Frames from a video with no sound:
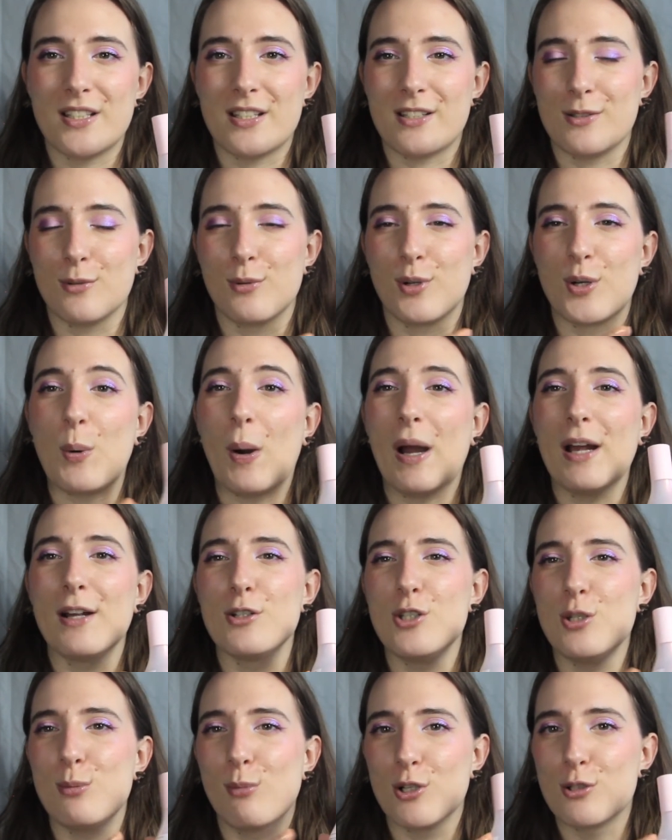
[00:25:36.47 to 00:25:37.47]
is it
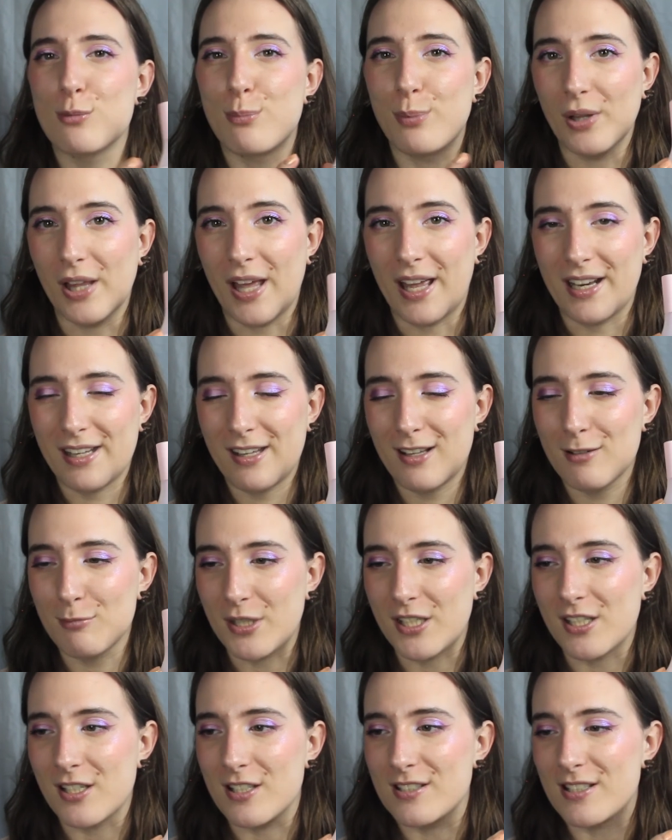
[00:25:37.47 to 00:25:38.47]
required too much planning
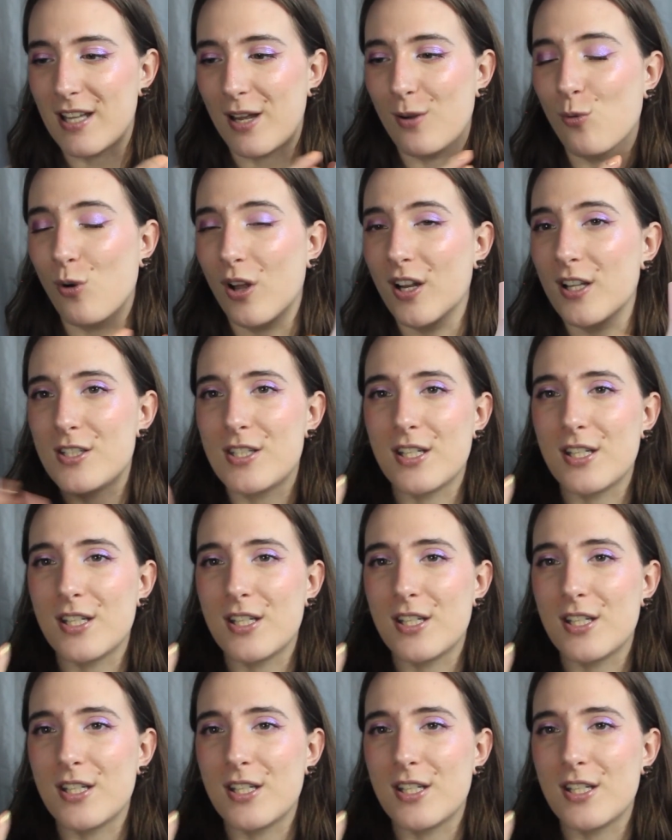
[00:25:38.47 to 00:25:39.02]
because I wanted